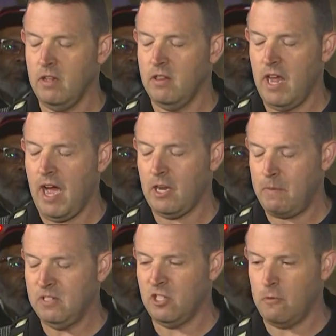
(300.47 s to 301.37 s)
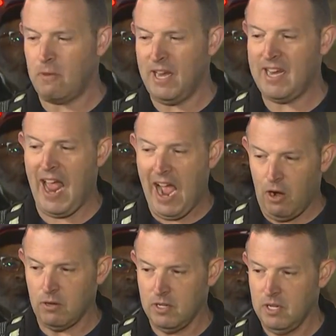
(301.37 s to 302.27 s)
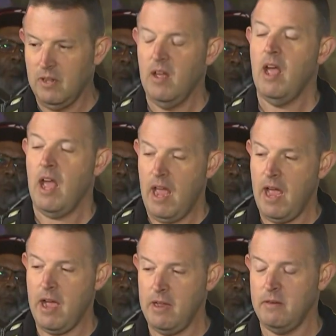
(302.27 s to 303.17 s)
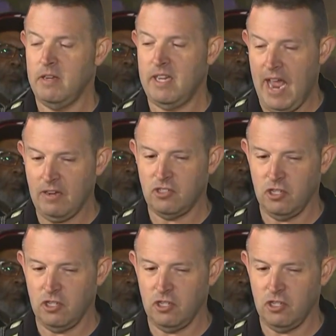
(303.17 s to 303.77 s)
the occupants of the plane out and down to